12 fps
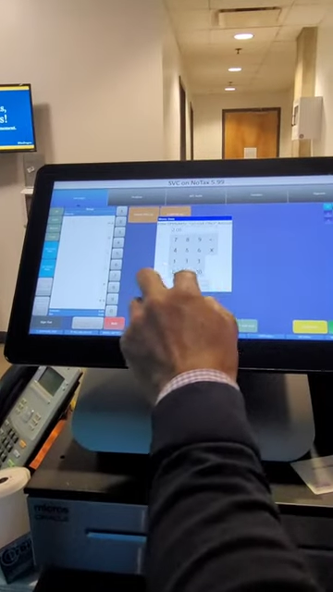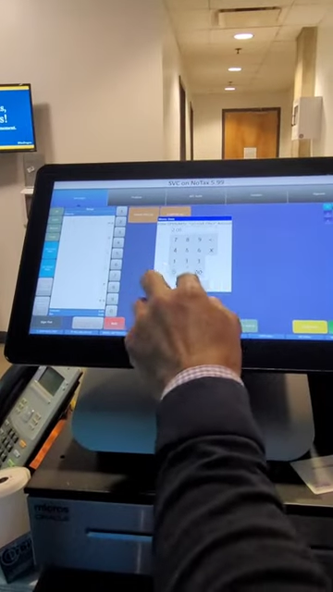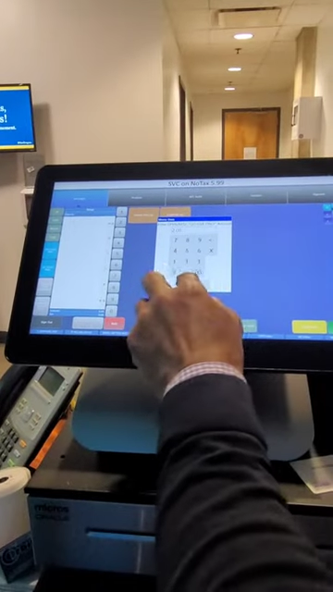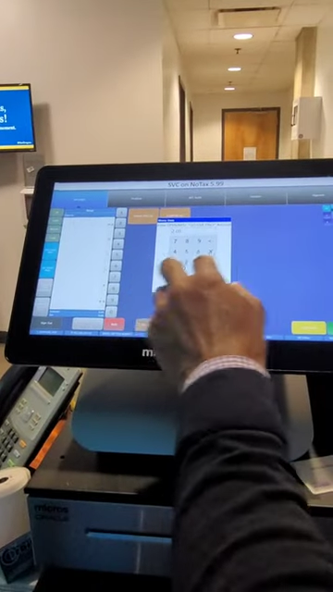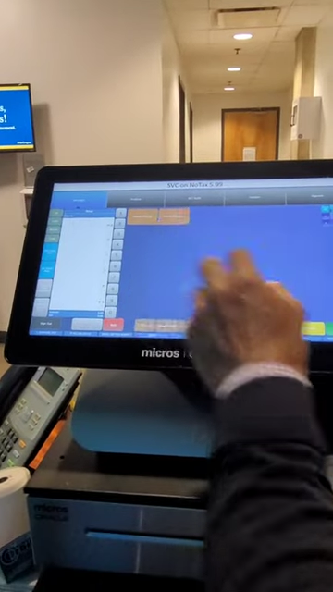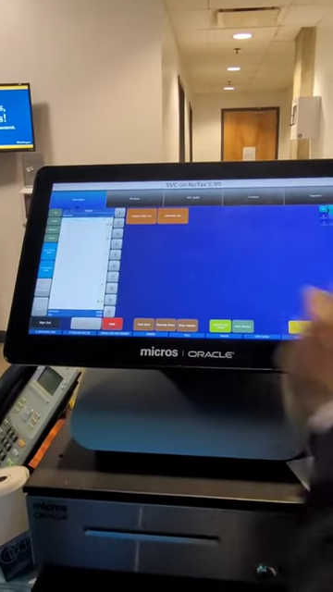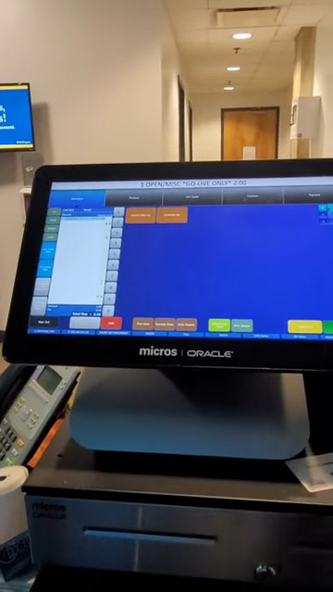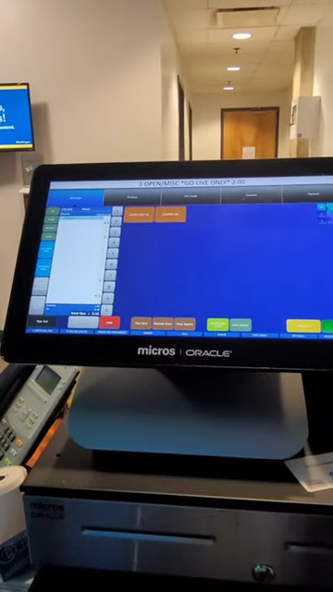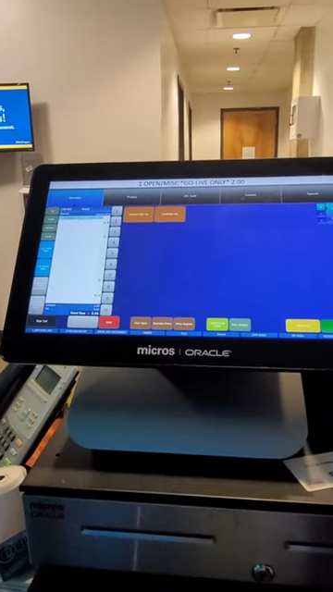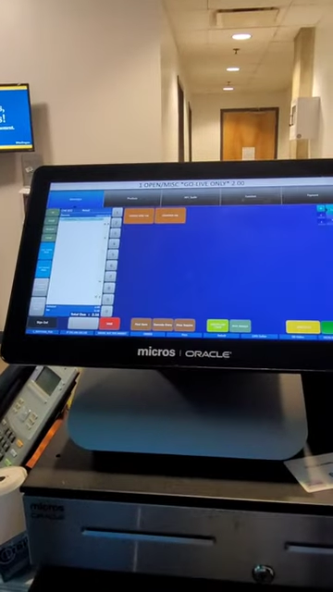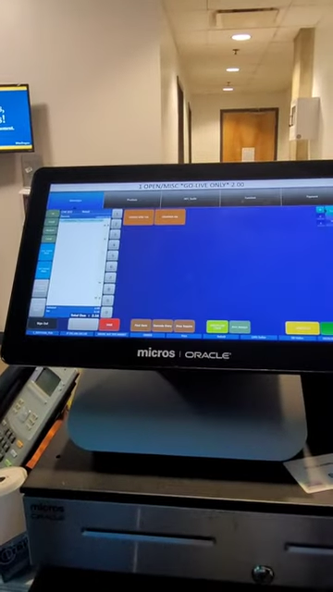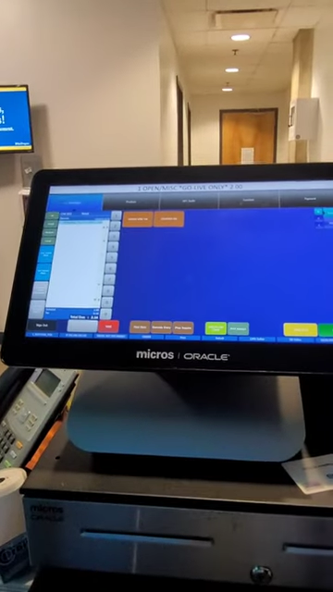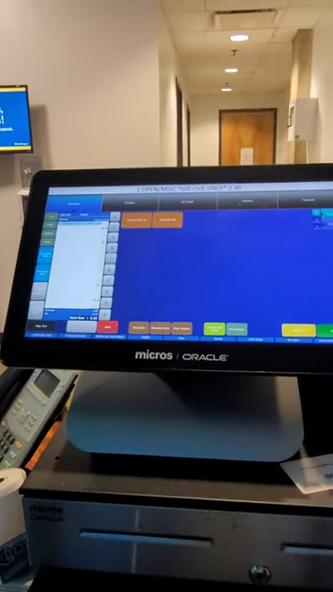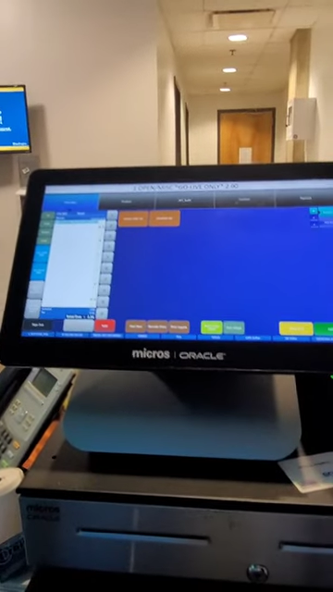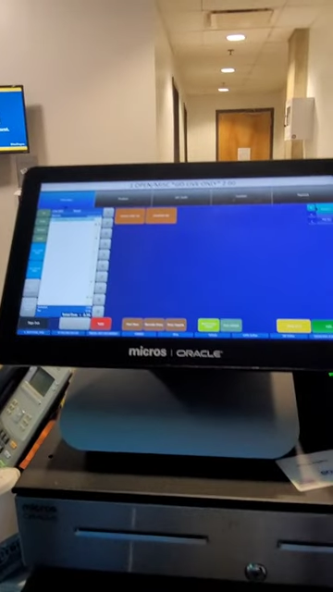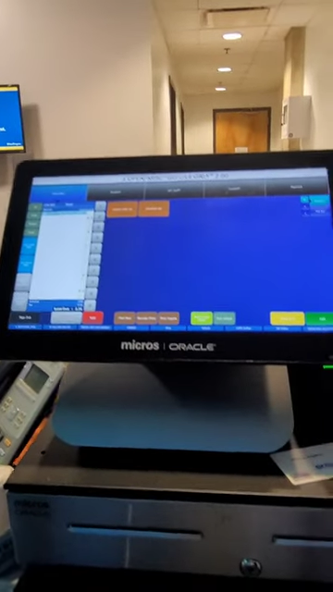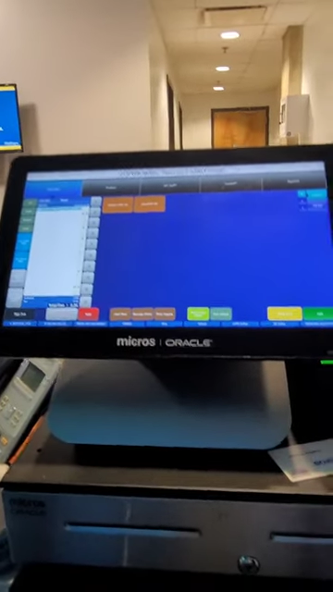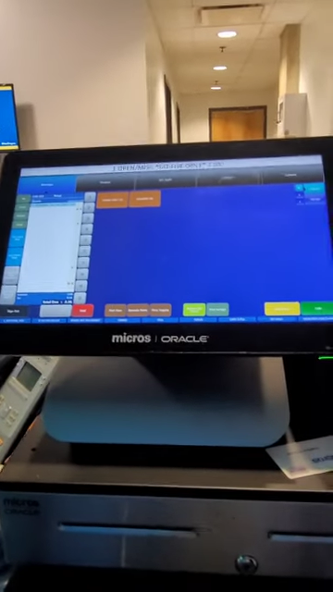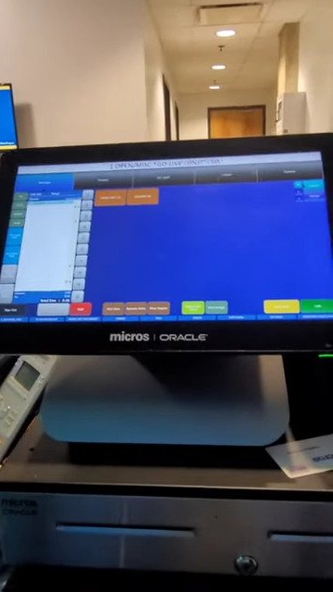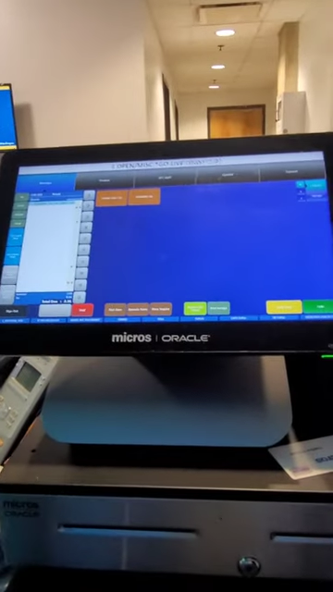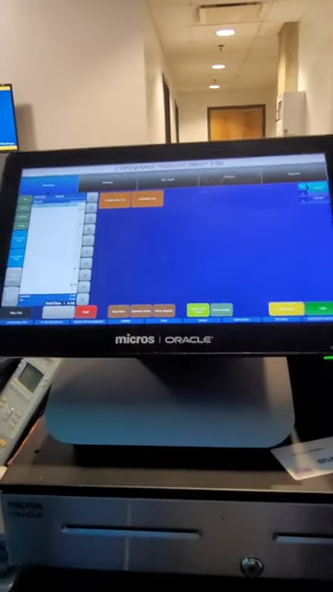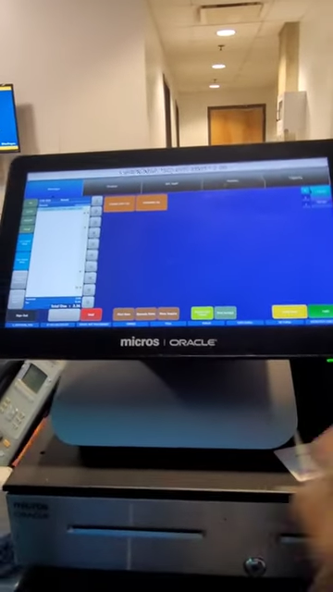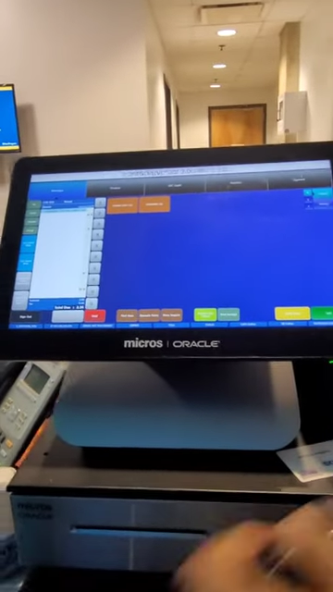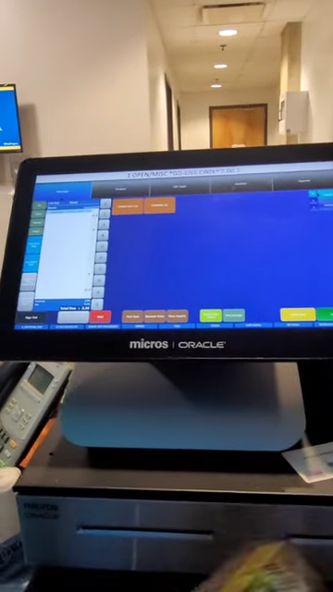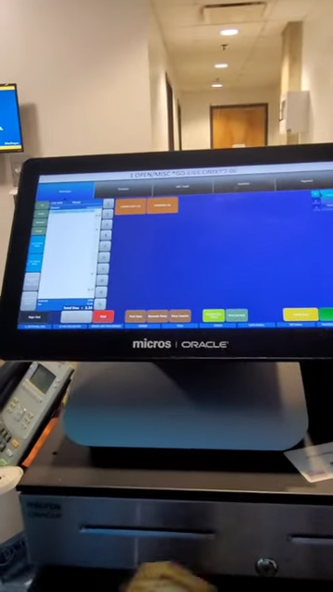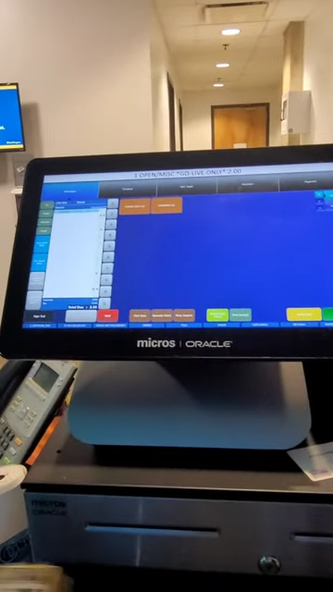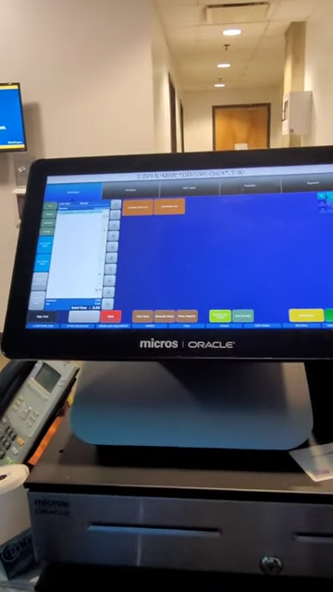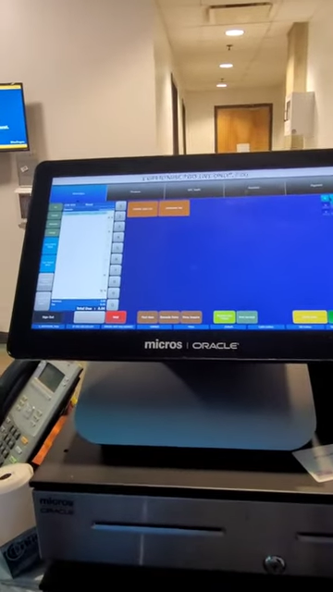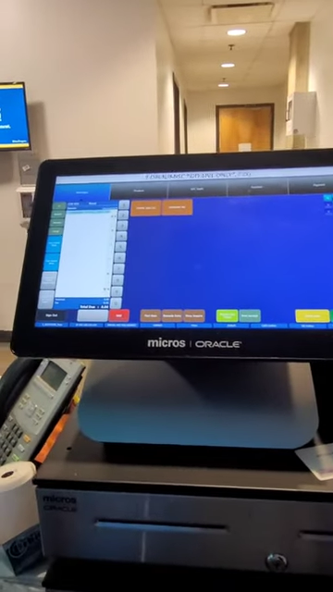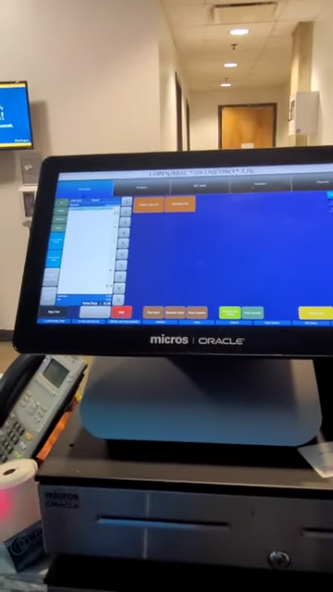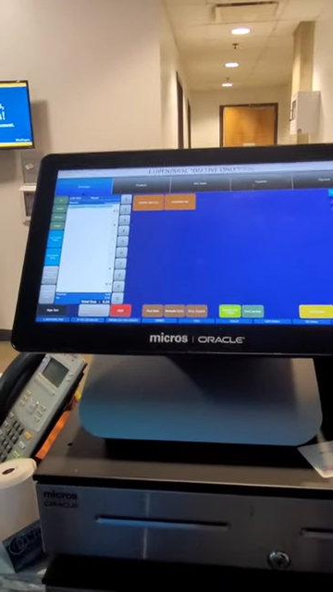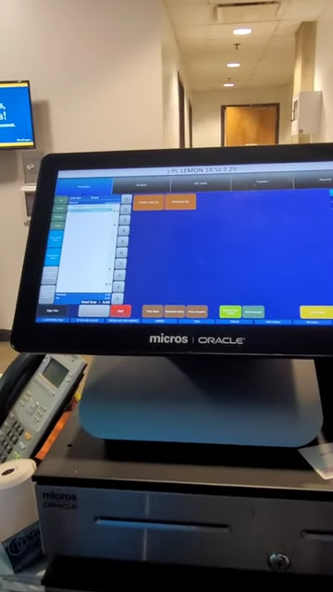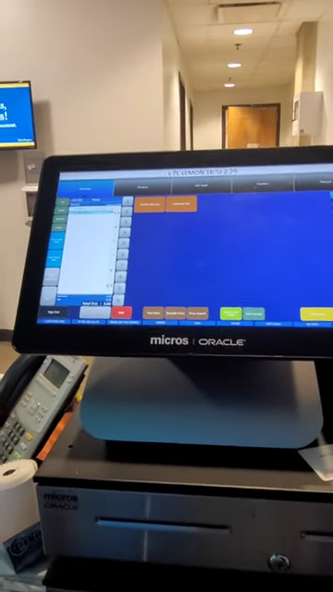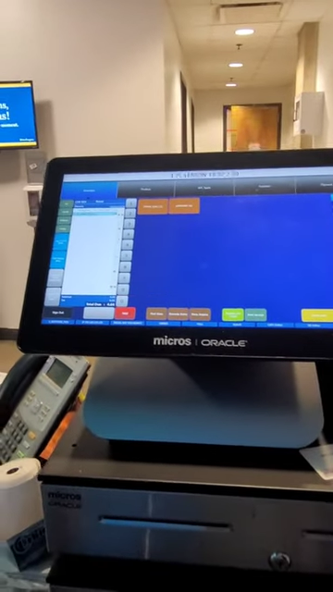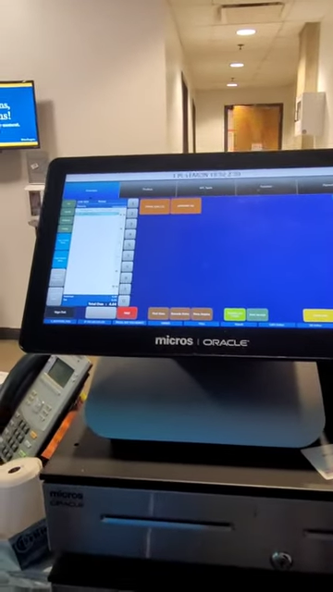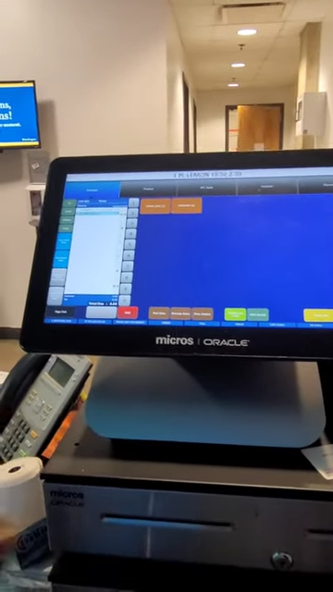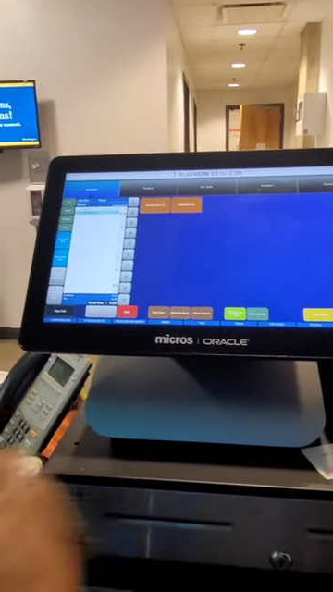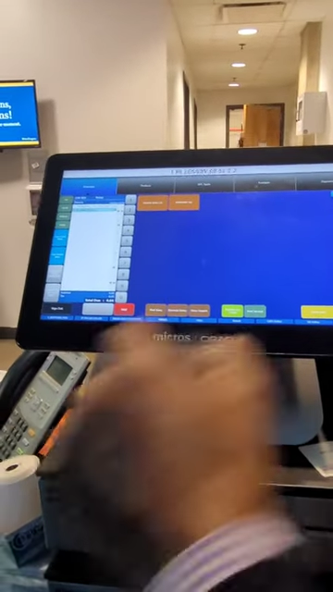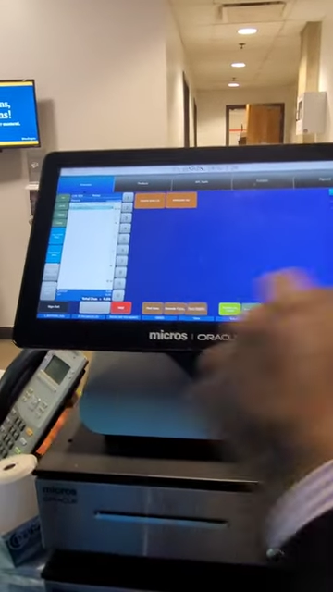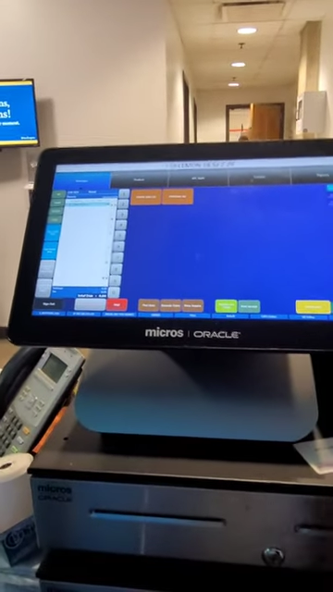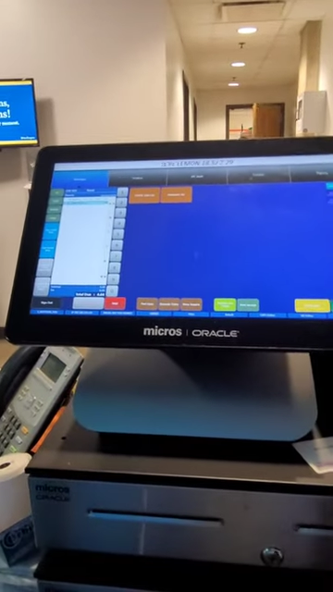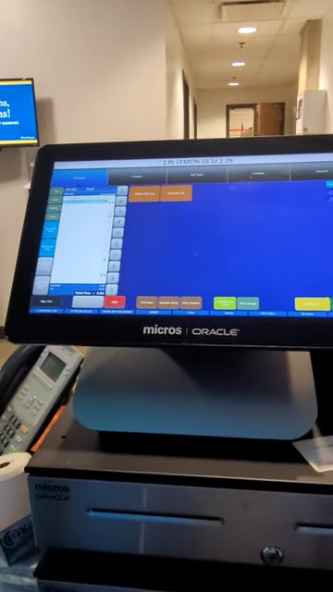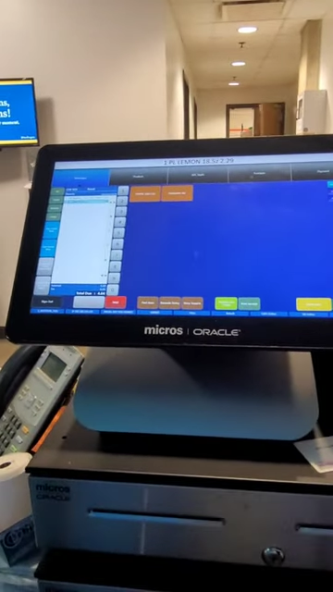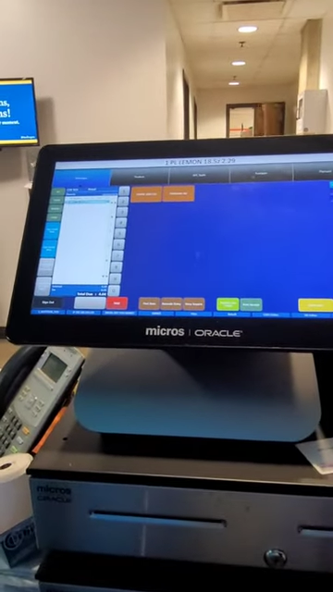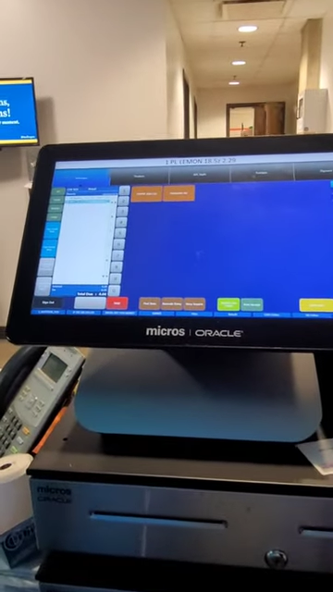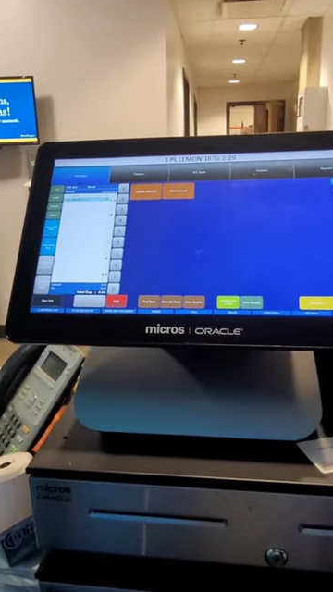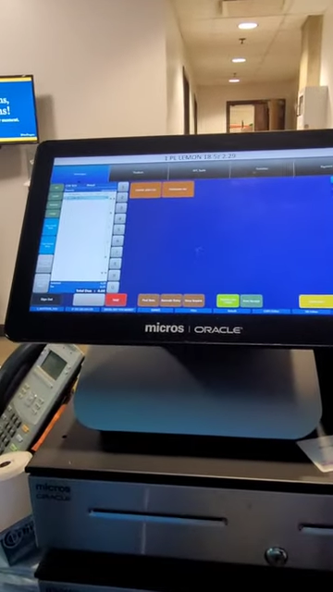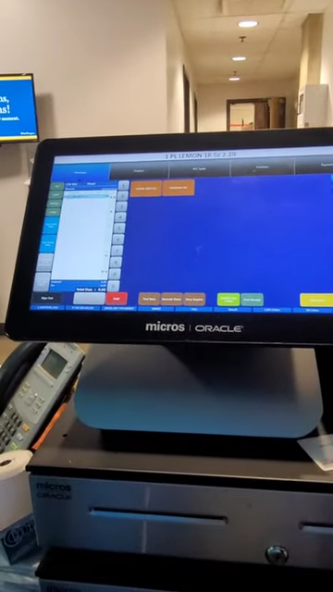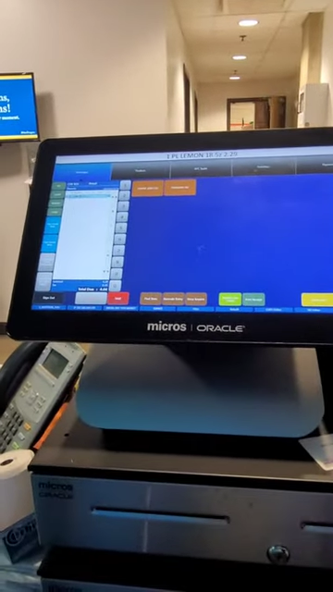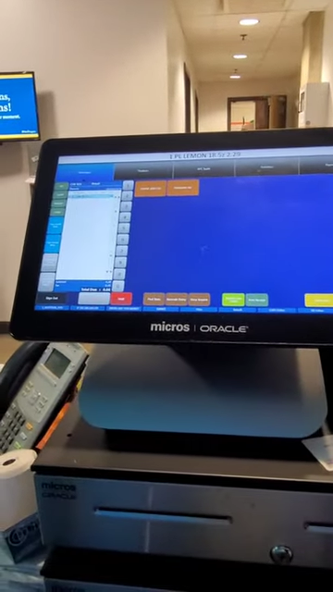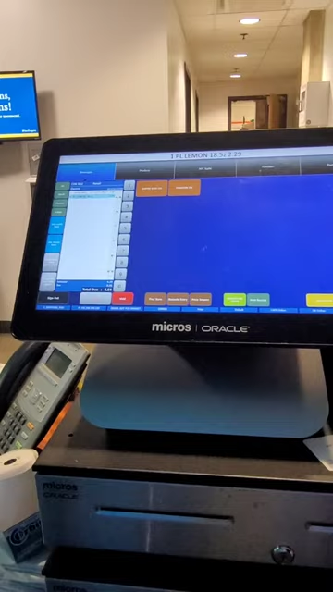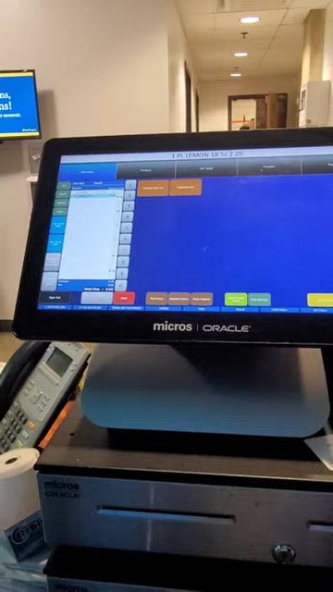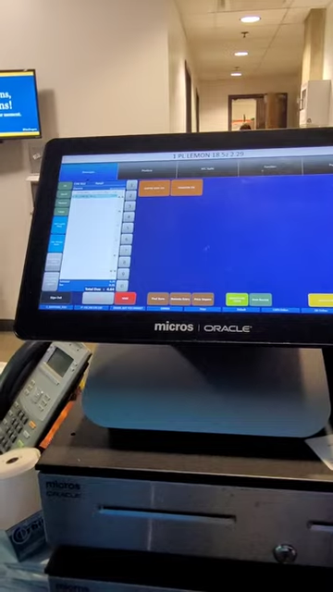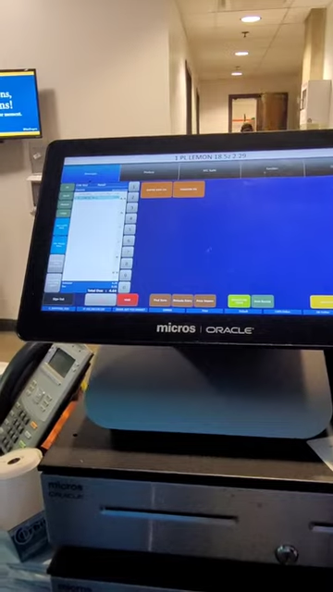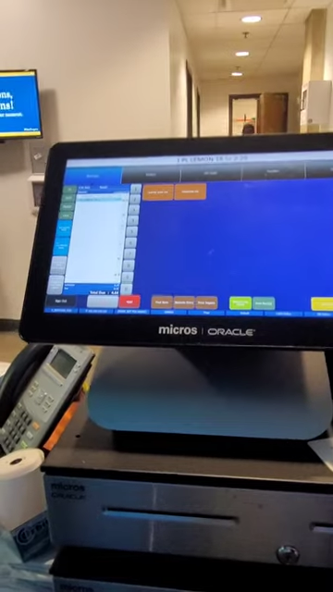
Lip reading: Nobody's mouth can be seen.